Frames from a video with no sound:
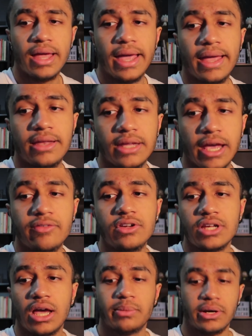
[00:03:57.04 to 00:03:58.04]
And every
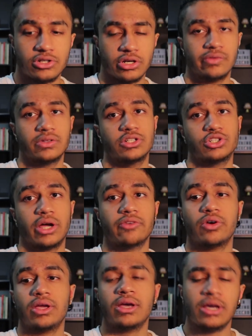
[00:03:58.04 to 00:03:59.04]
time I shovel a
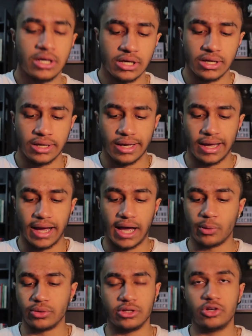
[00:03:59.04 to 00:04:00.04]
driveway, I would